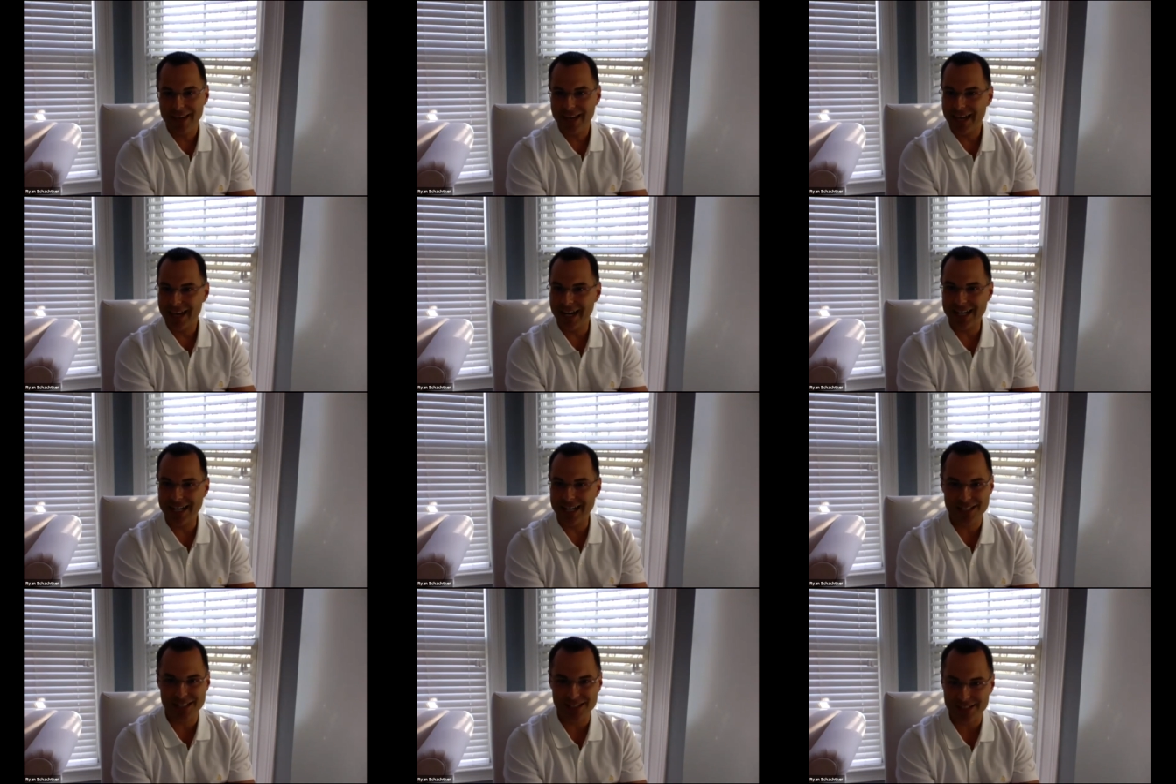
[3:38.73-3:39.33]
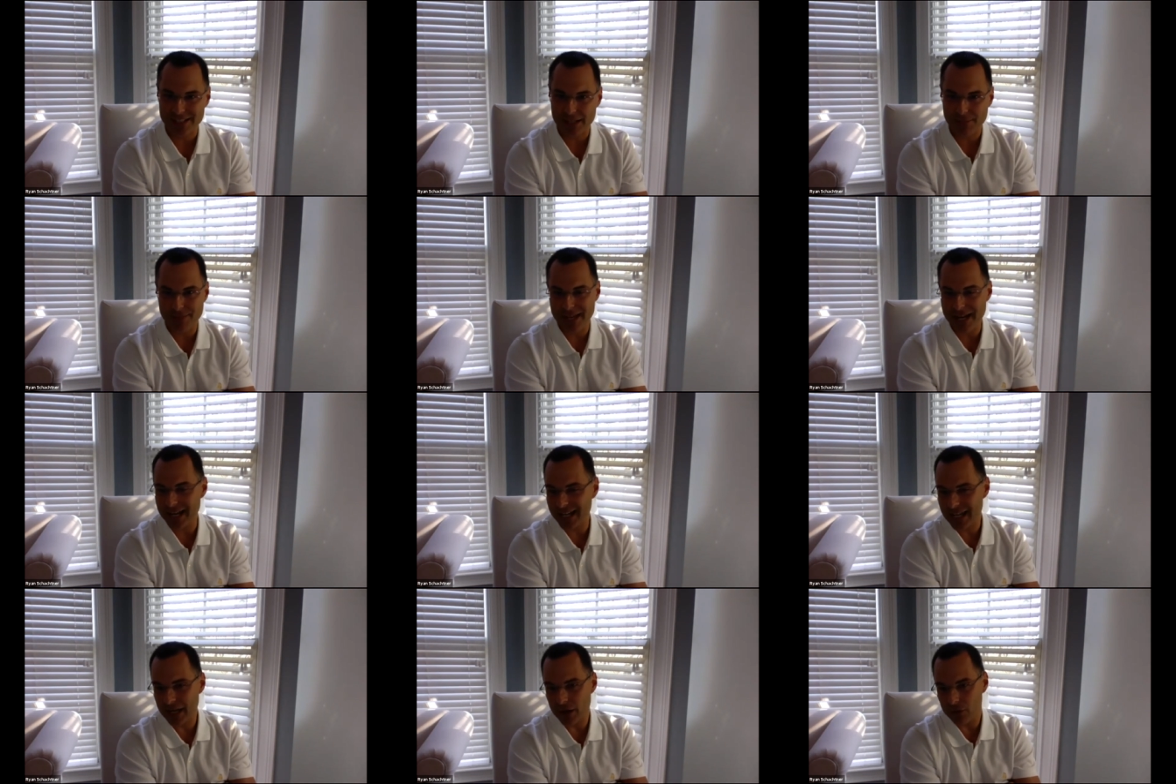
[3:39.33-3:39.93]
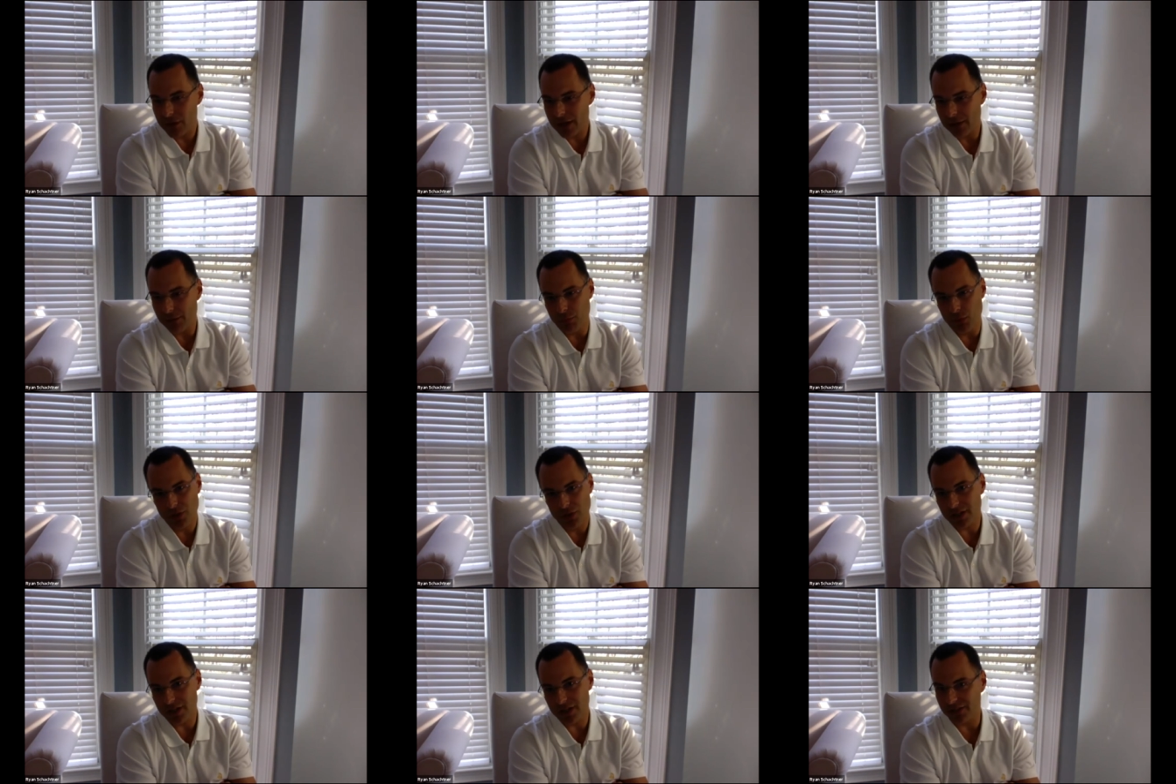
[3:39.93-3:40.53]
And I just said, man, I got to write a
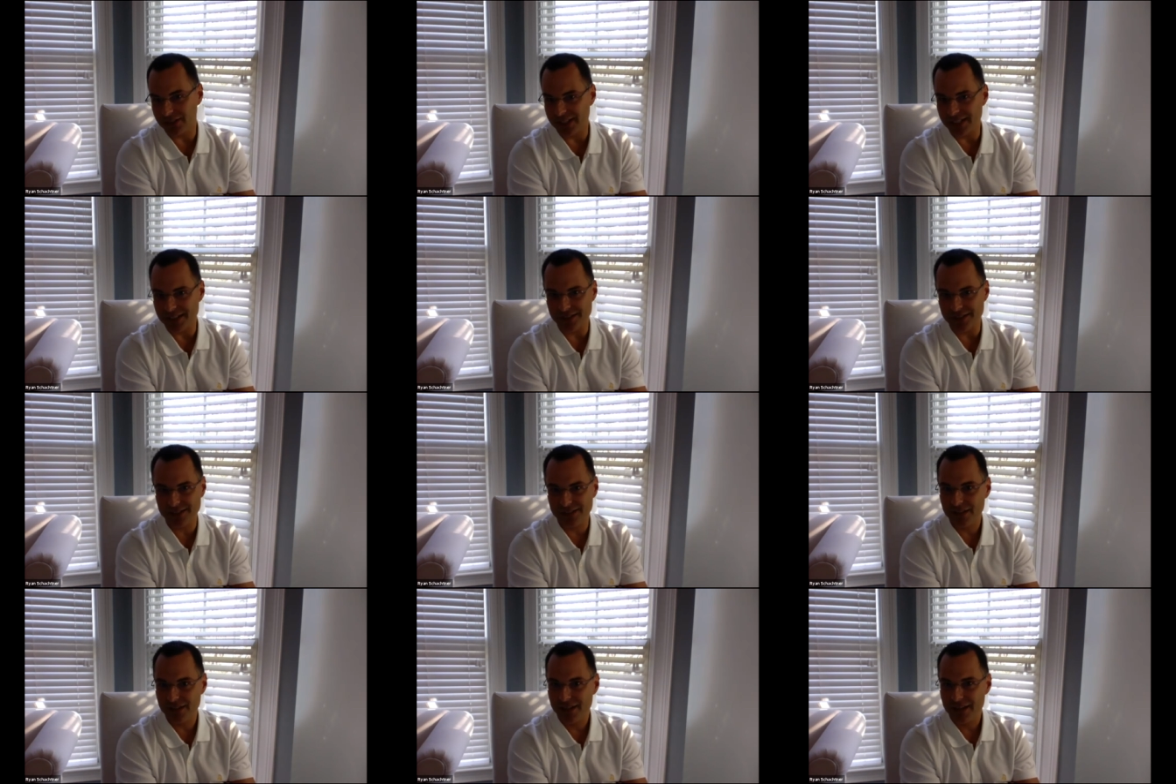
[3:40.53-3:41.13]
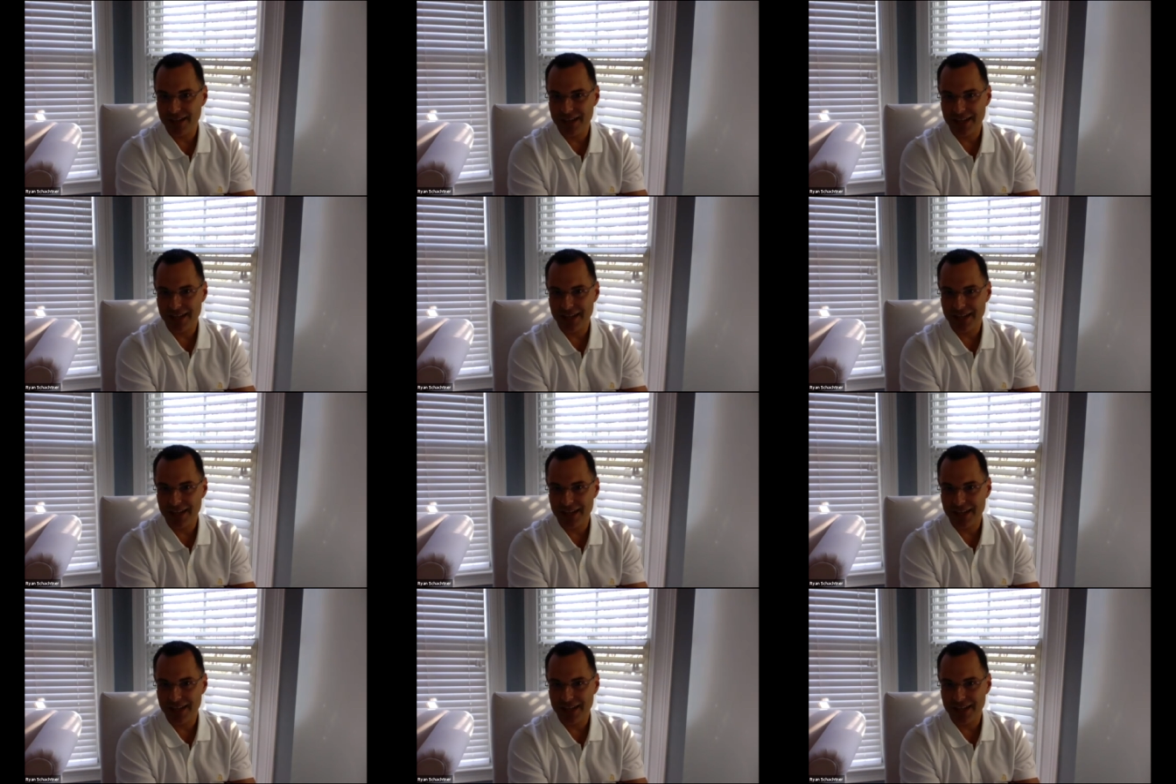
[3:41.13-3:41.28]
book on this.